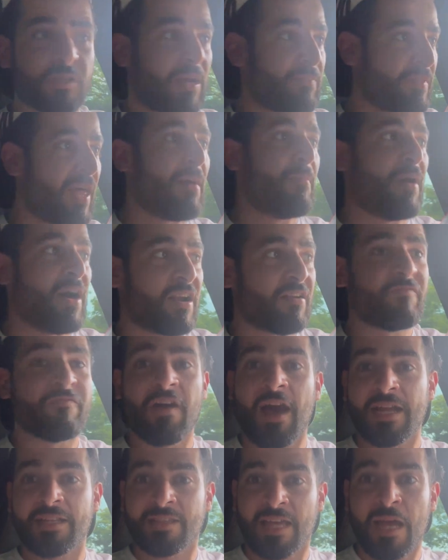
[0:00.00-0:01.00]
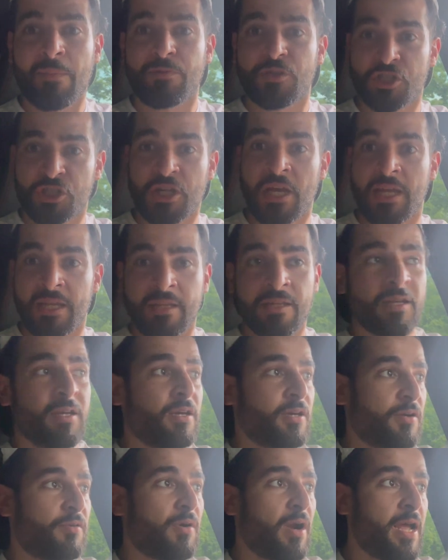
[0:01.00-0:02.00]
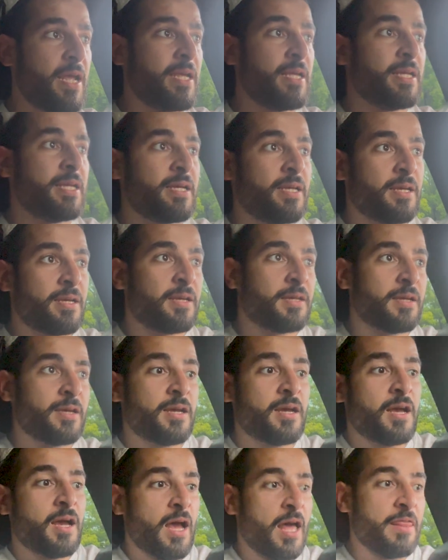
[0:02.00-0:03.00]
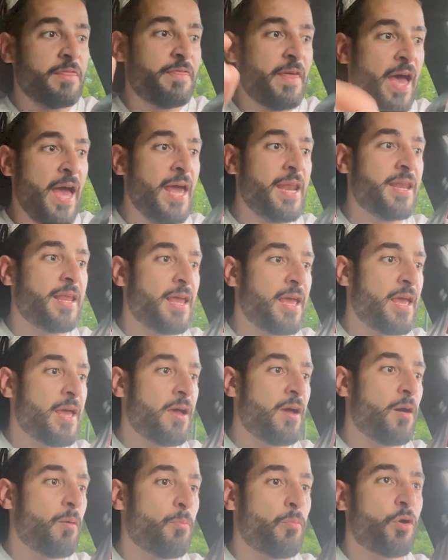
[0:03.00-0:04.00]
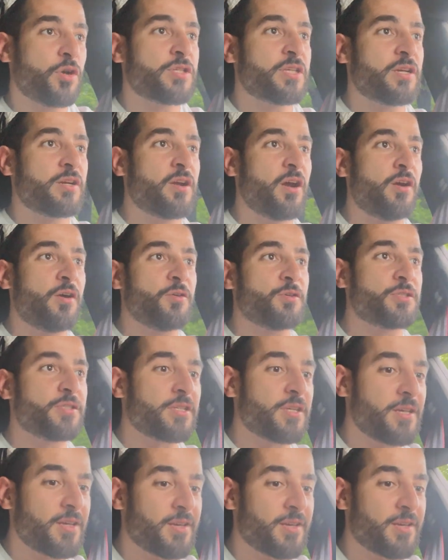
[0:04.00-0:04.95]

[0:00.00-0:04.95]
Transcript: I'm not modified type of shit, right? And then, boys and girls,